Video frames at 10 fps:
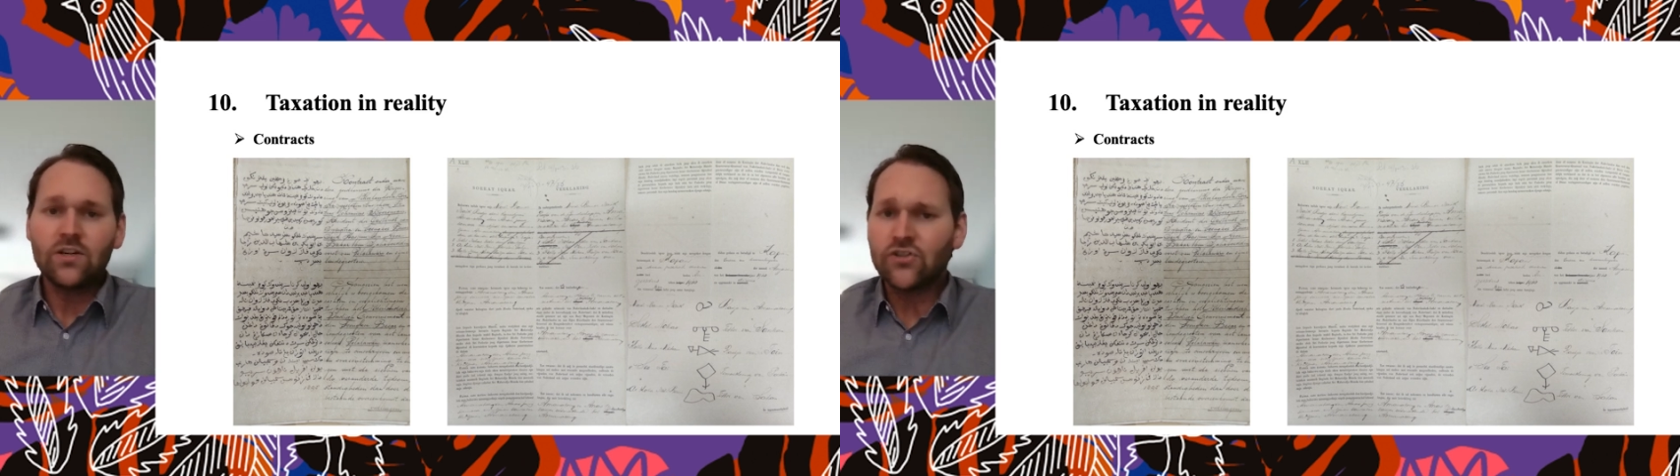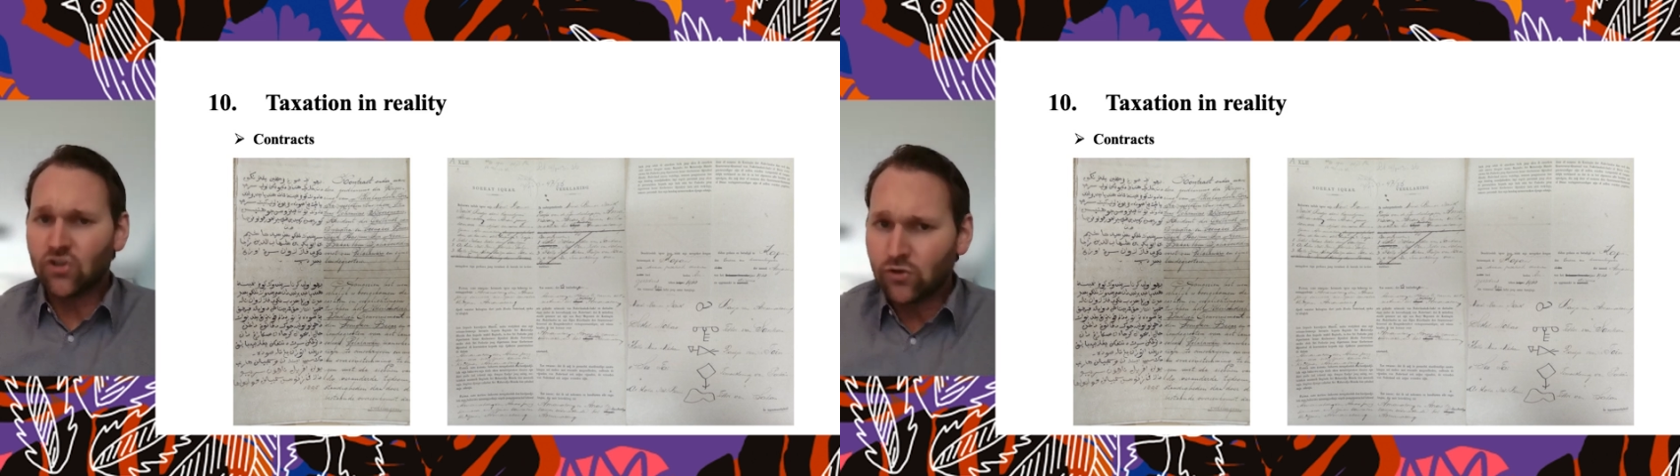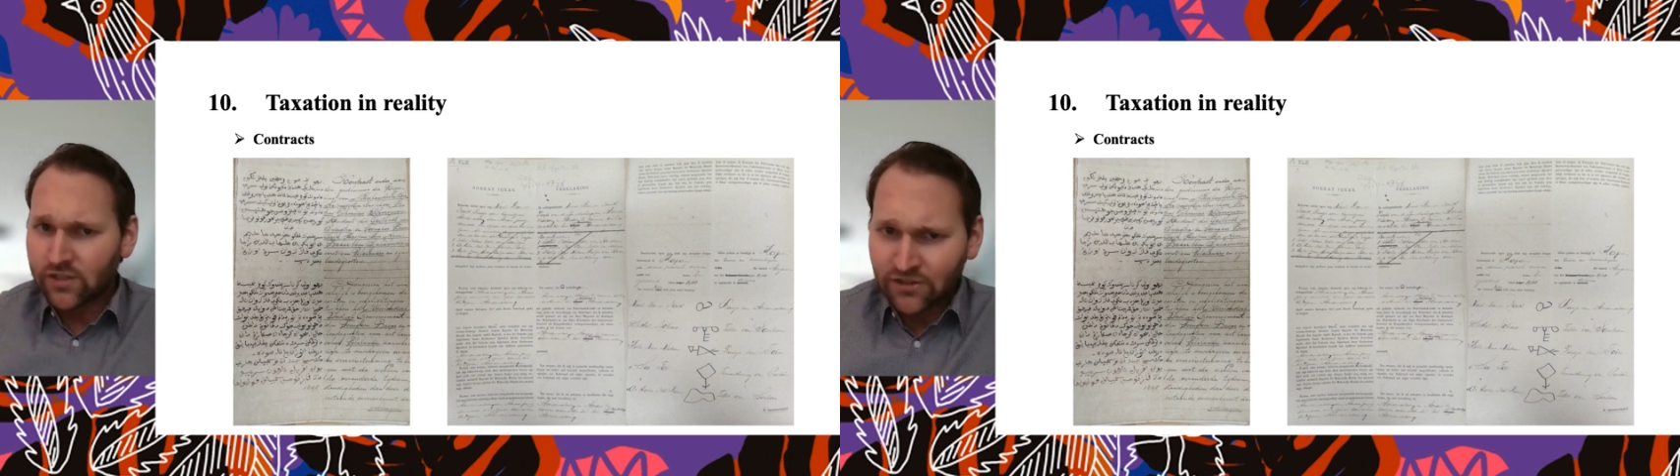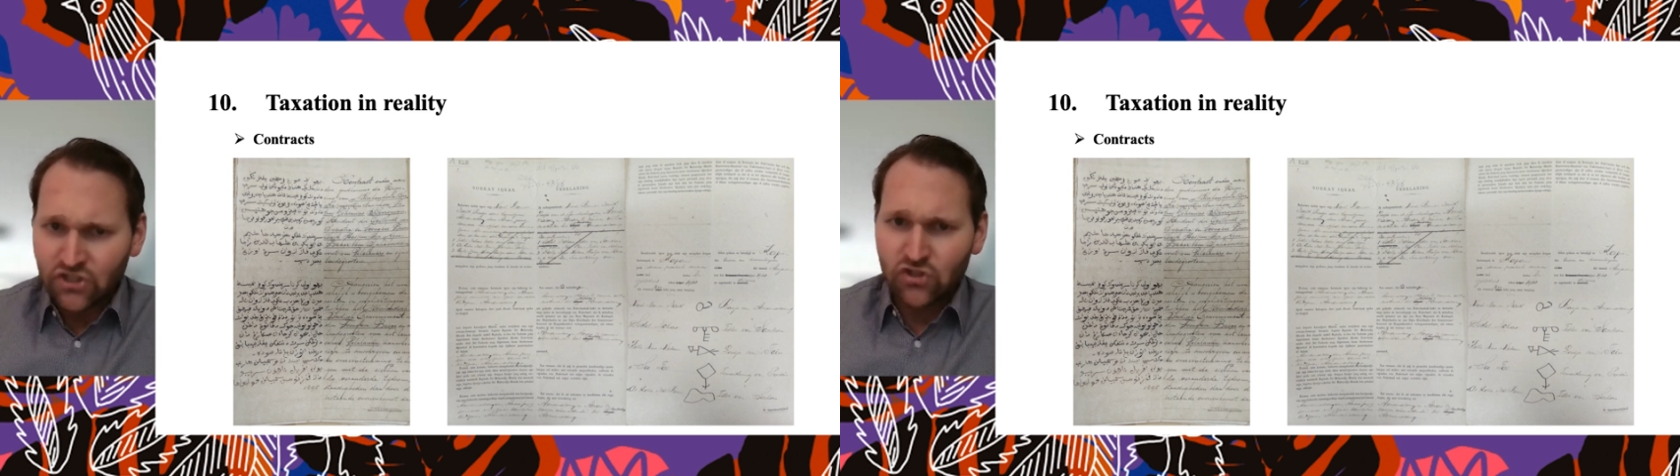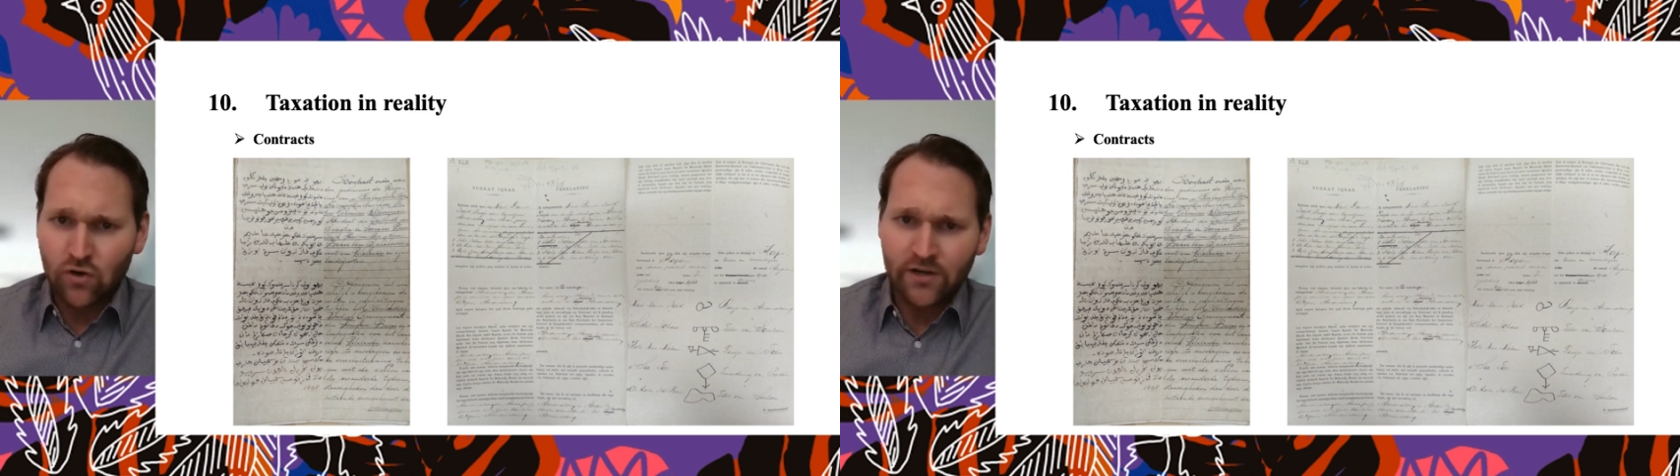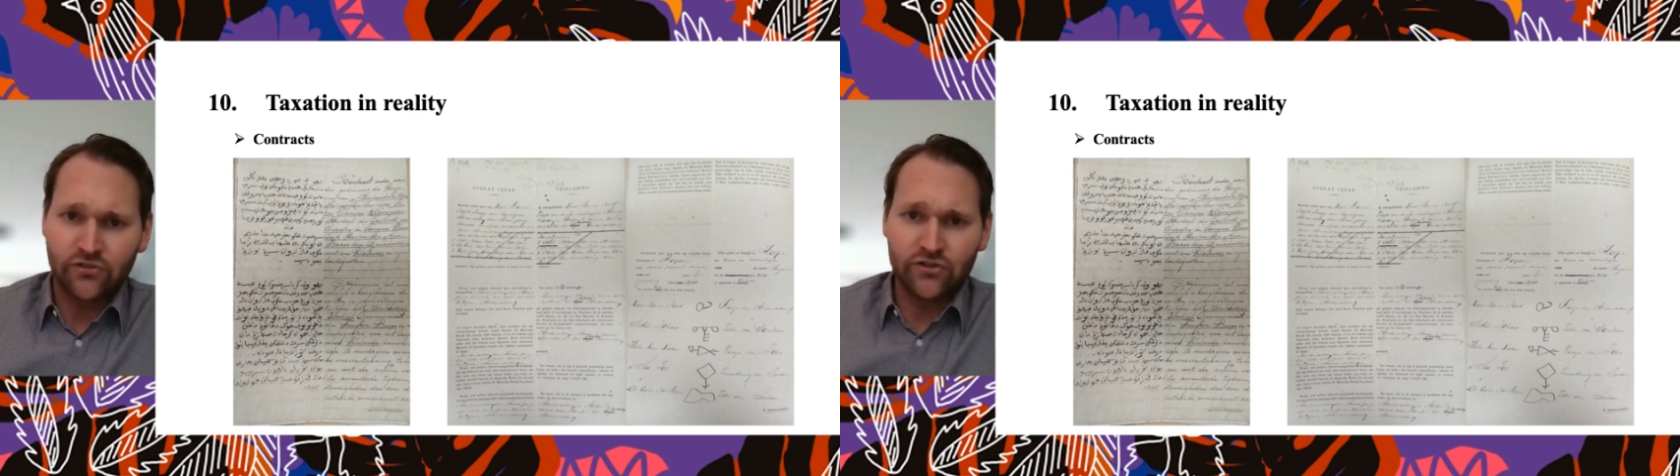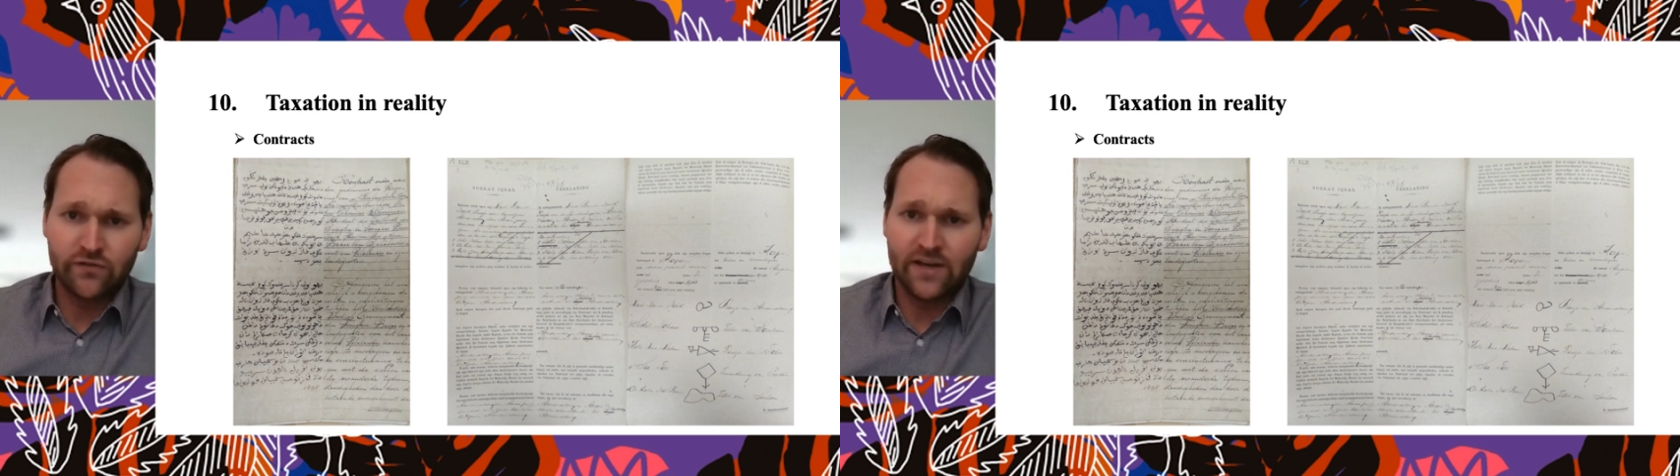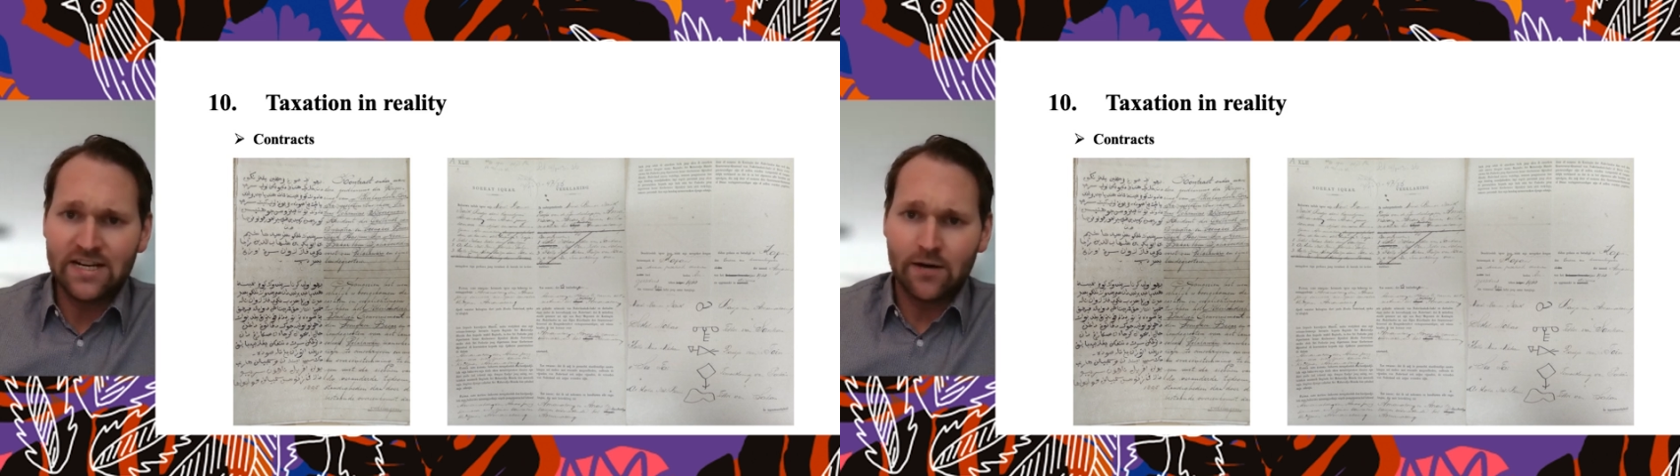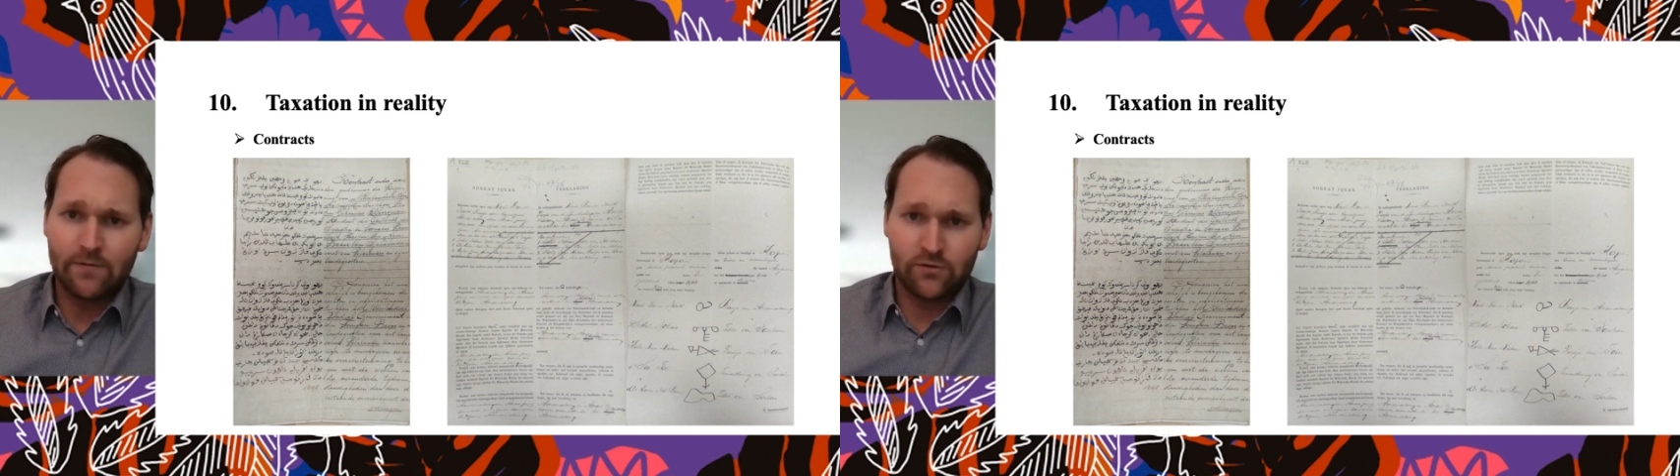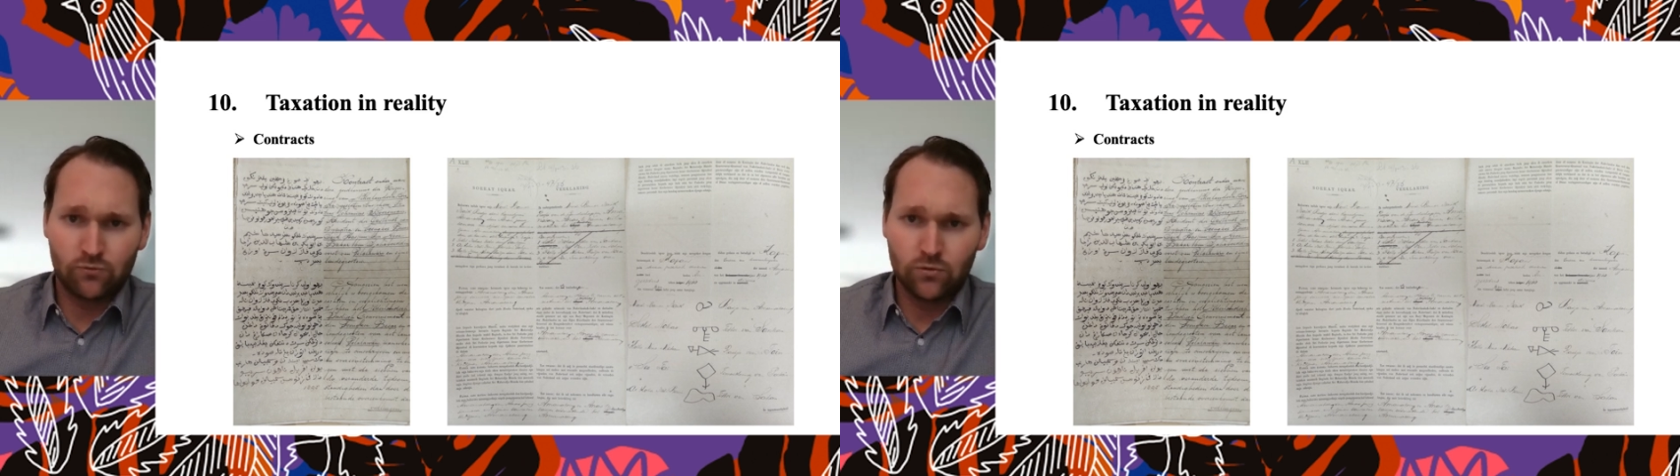So Dutch structures of
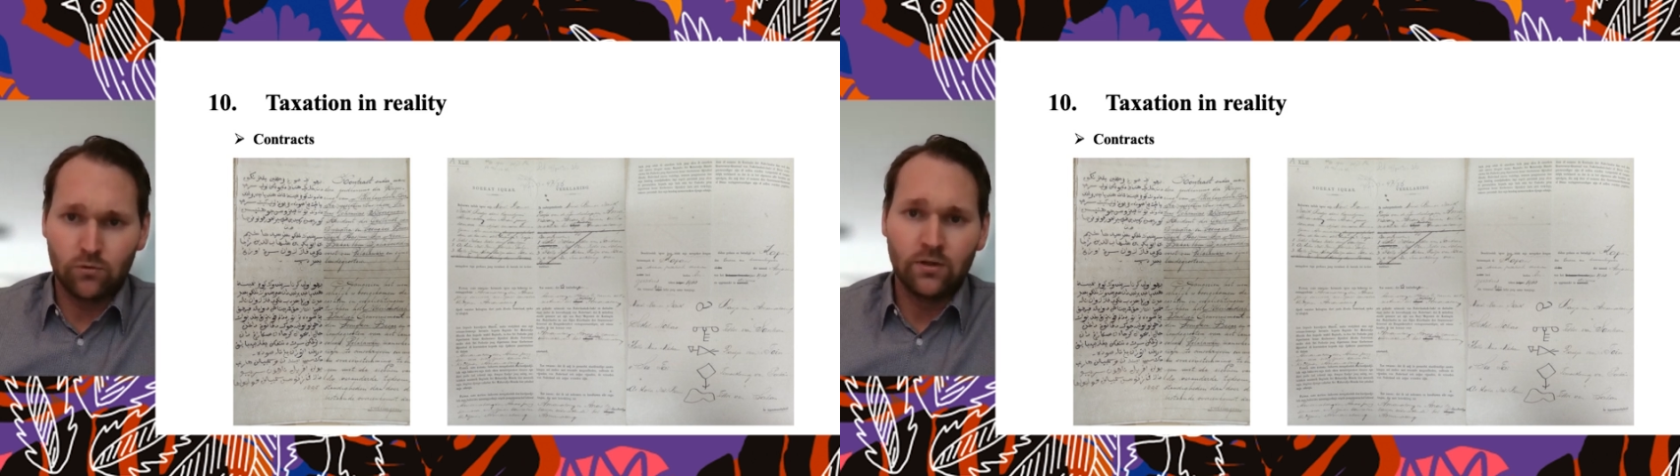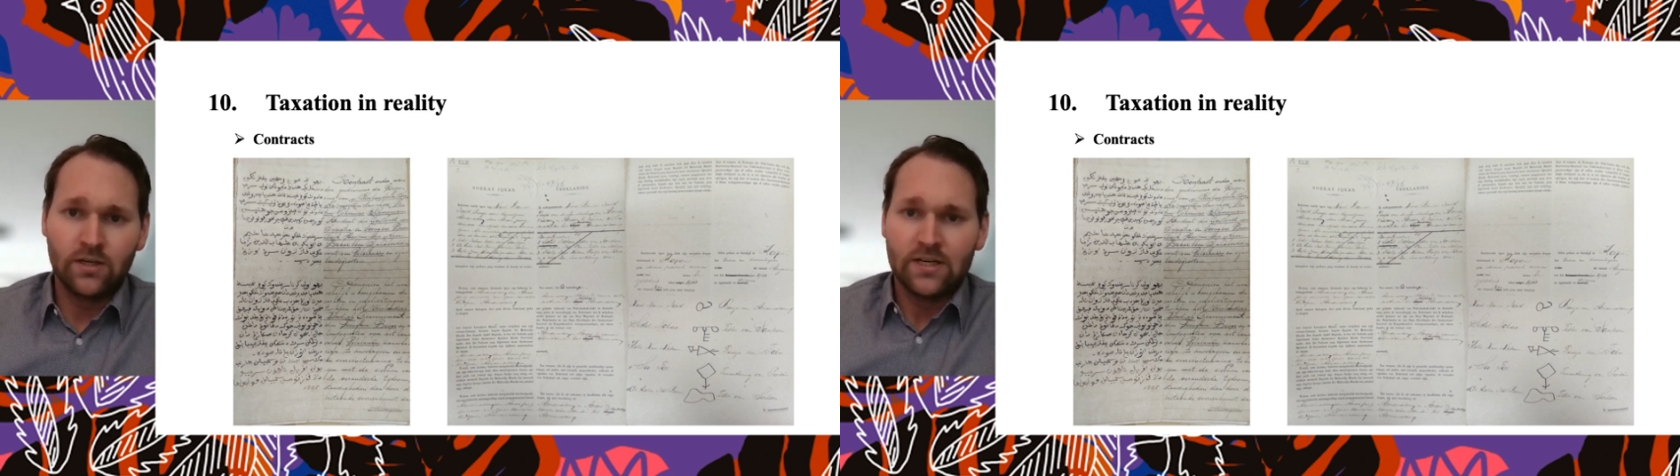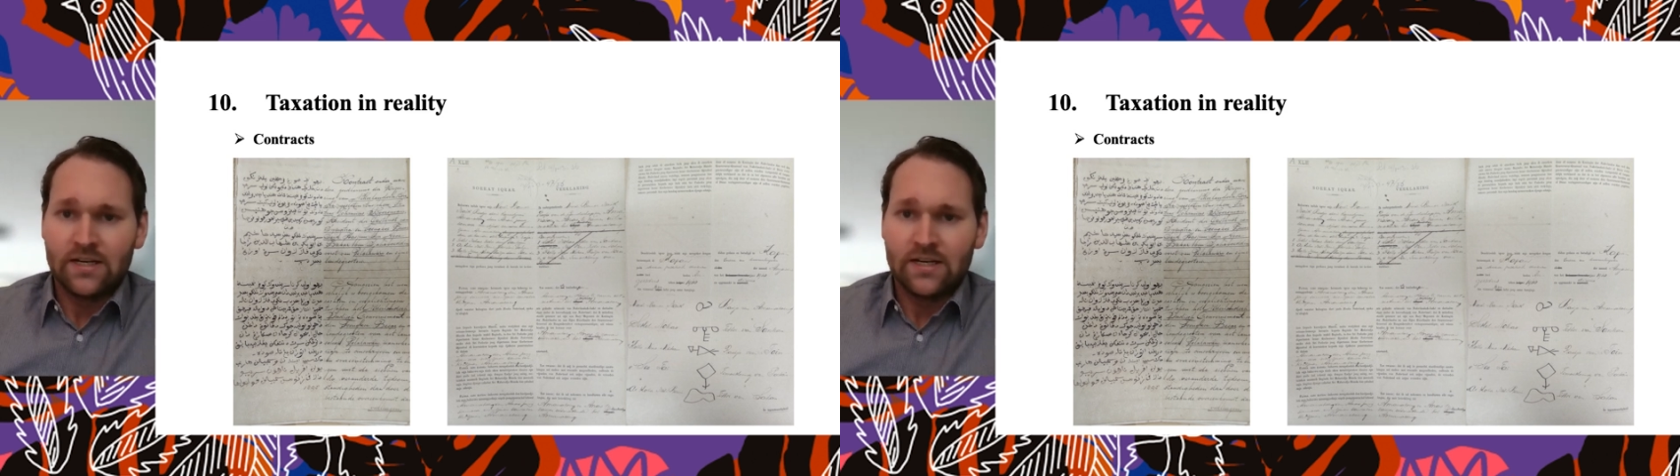indirect rule